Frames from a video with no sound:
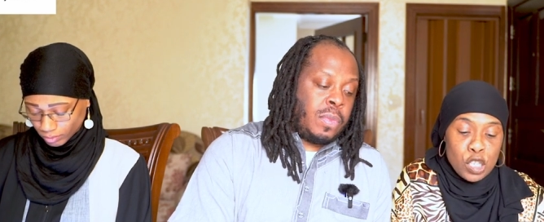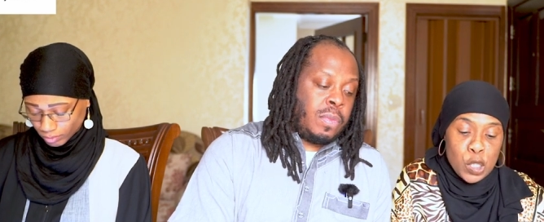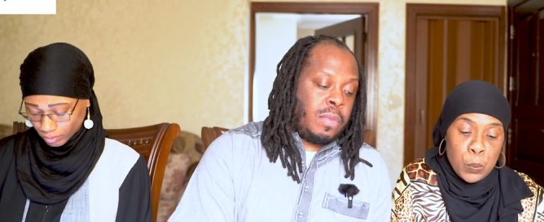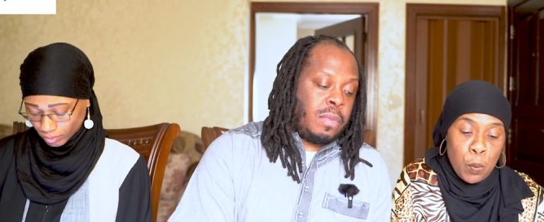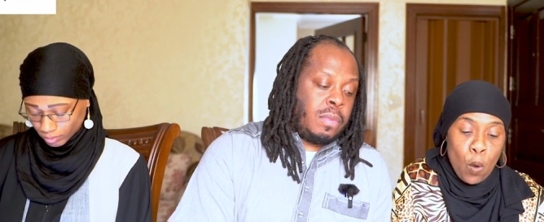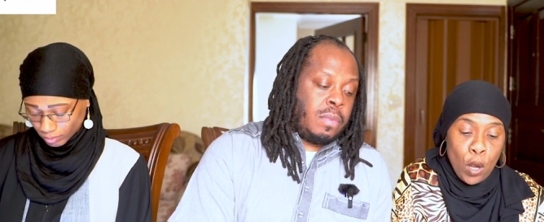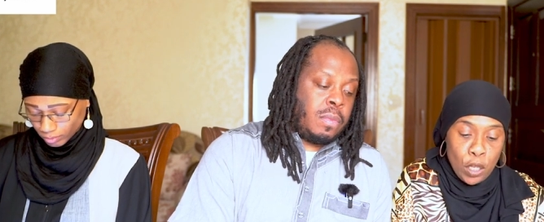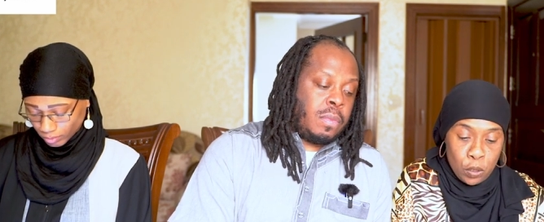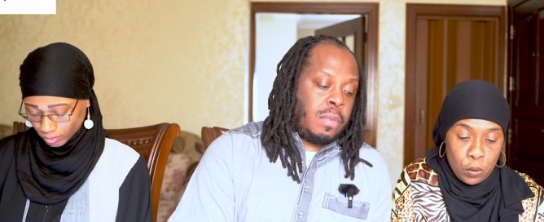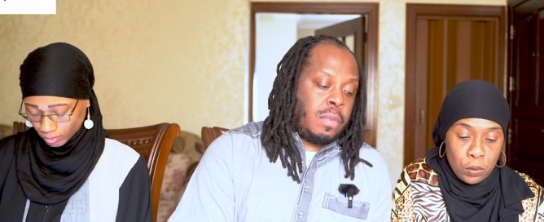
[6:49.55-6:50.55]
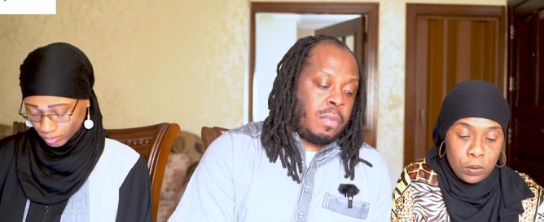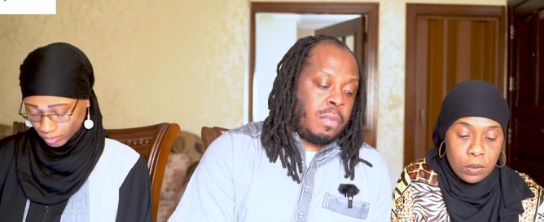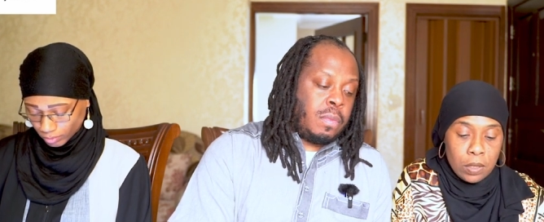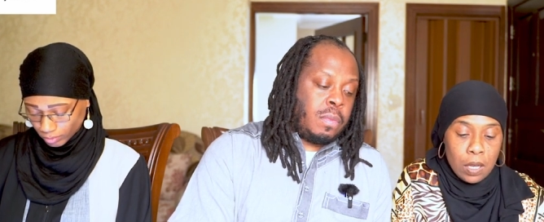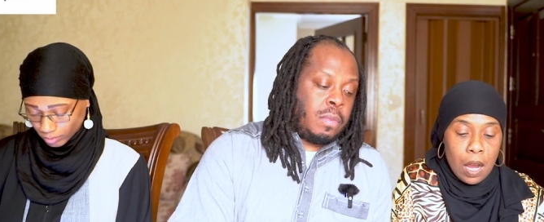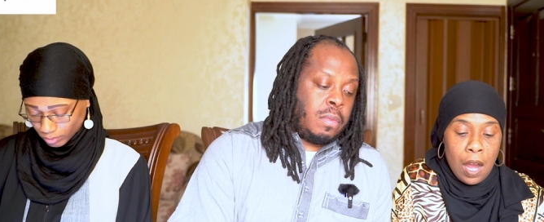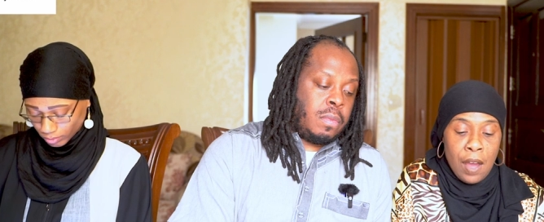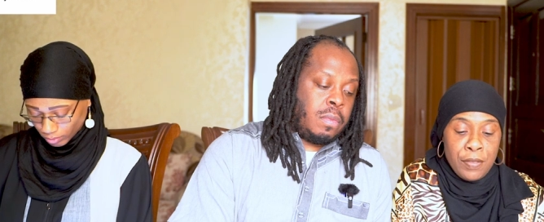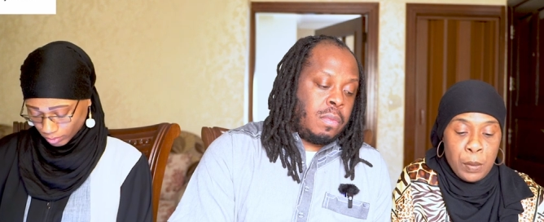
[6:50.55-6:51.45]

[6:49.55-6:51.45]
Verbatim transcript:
Speaker 1: spoil of